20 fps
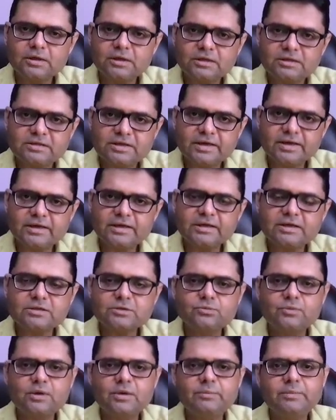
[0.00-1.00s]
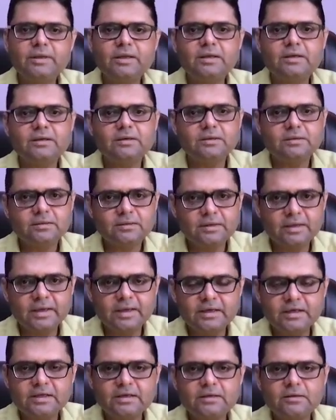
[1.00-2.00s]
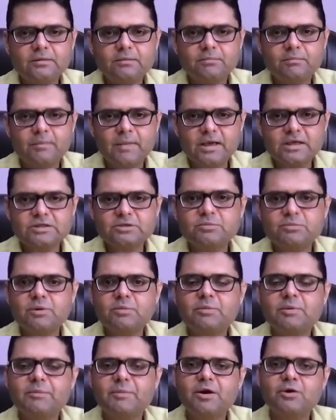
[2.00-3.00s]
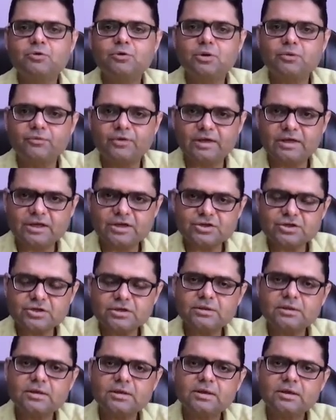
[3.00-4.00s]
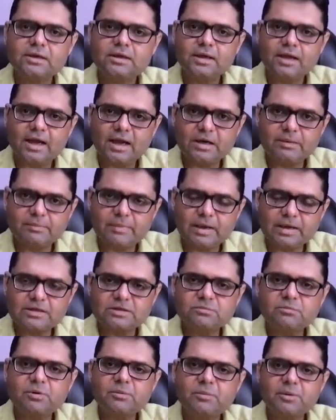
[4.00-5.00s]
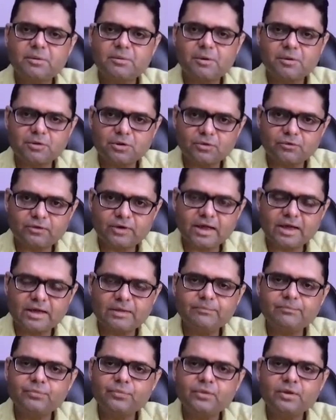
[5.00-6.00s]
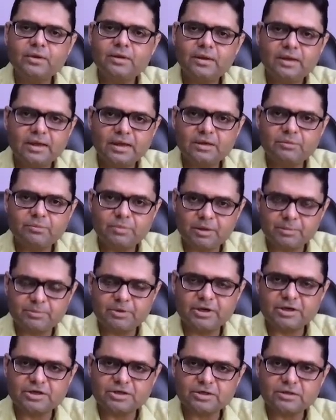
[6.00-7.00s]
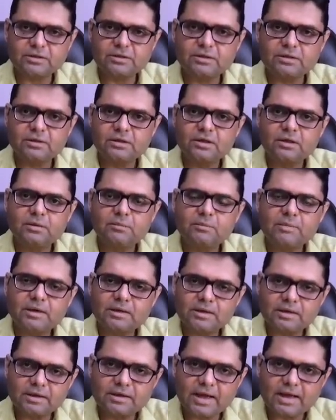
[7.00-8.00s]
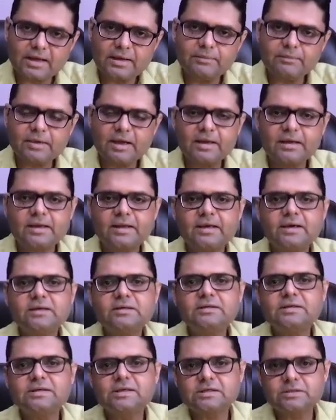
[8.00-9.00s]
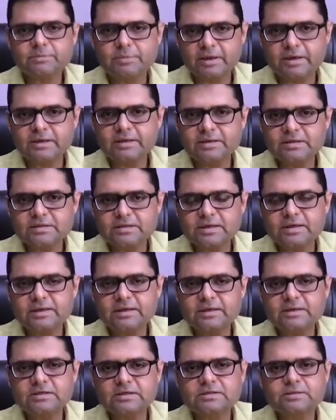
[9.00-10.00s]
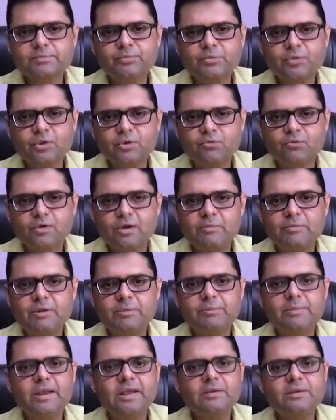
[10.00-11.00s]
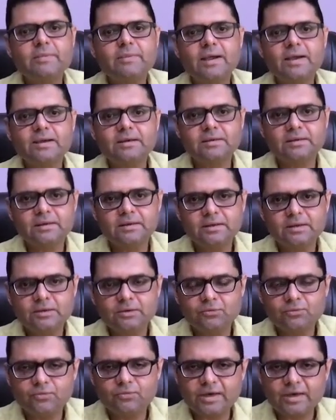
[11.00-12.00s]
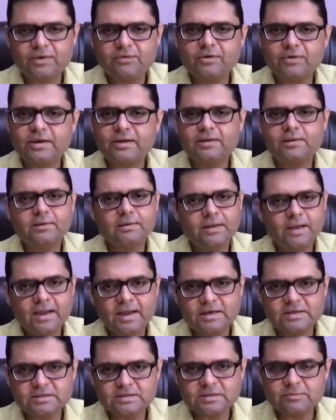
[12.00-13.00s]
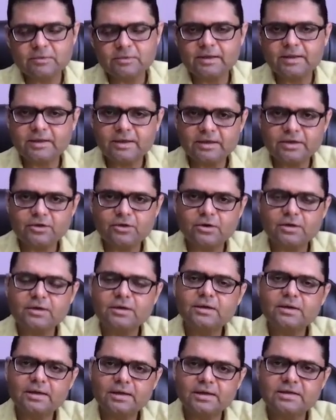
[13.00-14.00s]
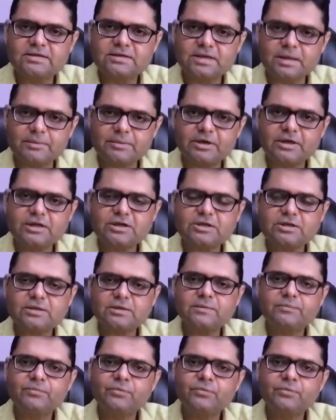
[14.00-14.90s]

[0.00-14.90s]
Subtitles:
genetics will be getting maximum amount of attention and maximum amount of time in preparation. But the time and energy spent in genetics will be paying back very, very handsomely in your examination.